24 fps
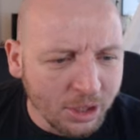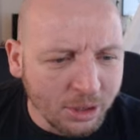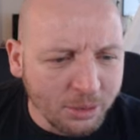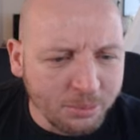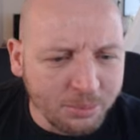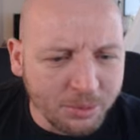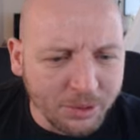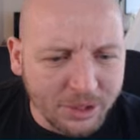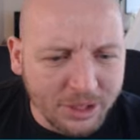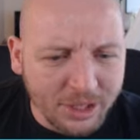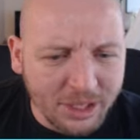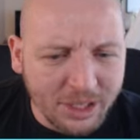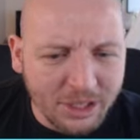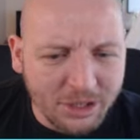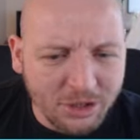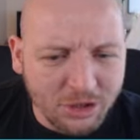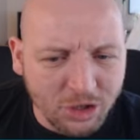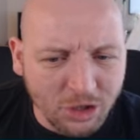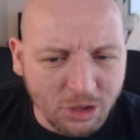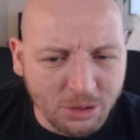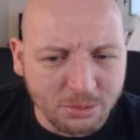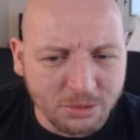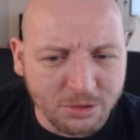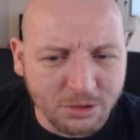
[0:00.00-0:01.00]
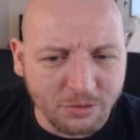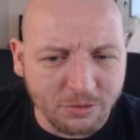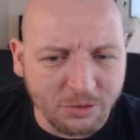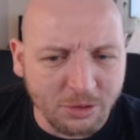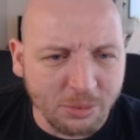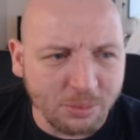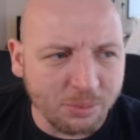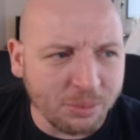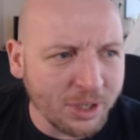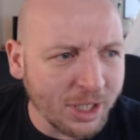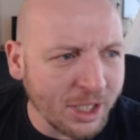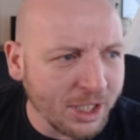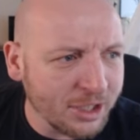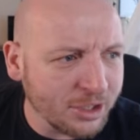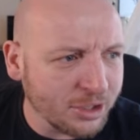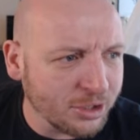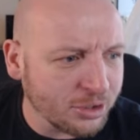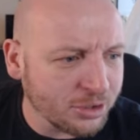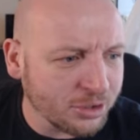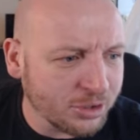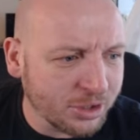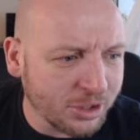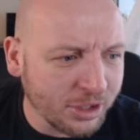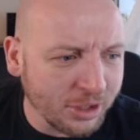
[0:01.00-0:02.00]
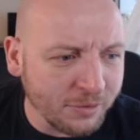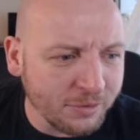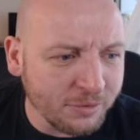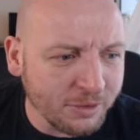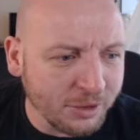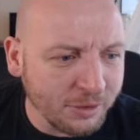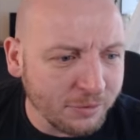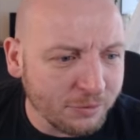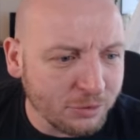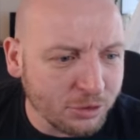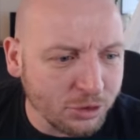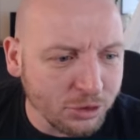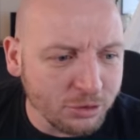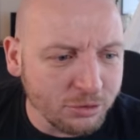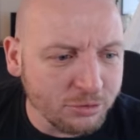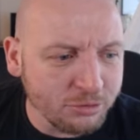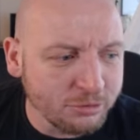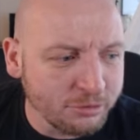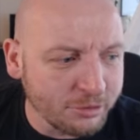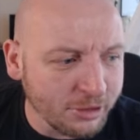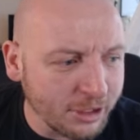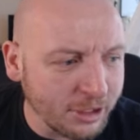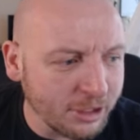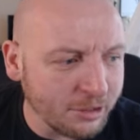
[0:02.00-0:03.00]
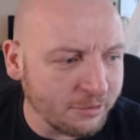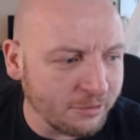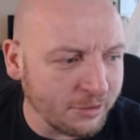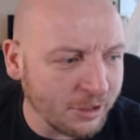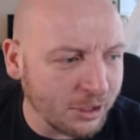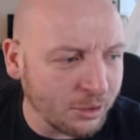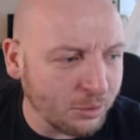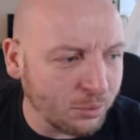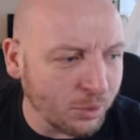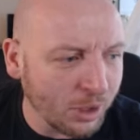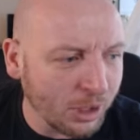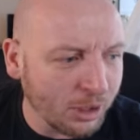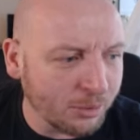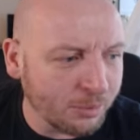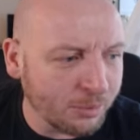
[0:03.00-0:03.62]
But in terms of the players, they've done really, really well.